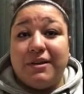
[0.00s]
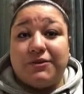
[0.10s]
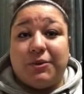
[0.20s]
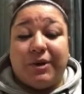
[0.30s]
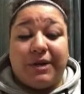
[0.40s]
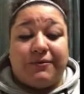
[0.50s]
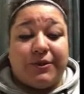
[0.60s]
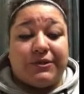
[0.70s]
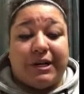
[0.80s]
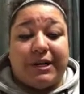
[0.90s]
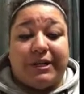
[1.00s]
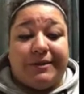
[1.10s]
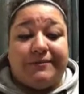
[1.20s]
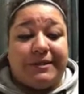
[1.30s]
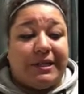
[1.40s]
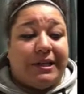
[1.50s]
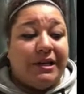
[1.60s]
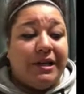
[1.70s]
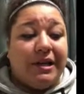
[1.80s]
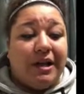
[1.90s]
So when I first started lifting,
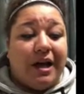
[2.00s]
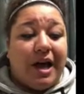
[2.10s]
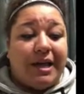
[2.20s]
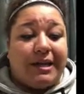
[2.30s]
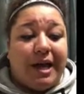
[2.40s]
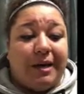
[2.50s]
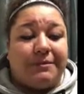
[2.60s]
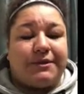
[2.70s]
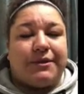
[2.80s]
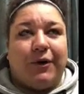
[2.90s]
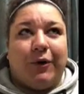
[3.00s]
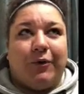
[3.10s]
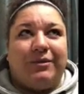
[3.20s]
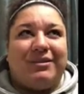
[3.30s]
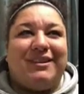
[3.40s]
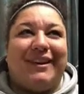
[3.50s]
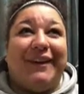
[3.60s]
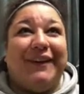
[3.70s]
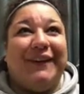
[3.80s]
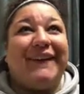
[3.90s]
I kept,
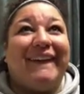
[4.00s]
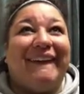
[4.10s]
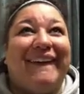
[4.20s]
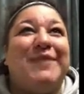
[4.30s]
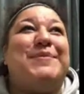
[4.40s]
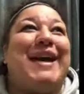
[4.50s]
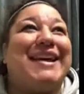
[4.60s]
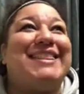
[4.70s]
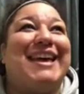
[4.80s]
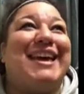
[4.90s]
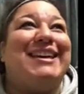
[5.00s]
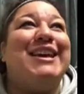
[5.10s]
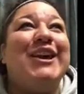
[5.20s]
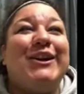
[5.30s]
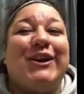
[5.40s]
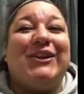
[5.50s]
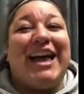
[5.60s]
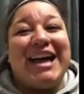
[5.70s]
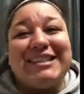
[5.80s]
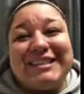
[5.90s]
okay, back then, your
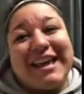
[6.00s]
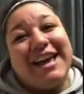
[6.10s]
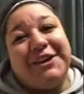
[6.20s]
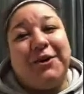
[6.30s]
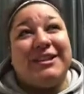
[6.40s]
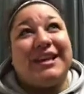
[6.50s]
last set, you always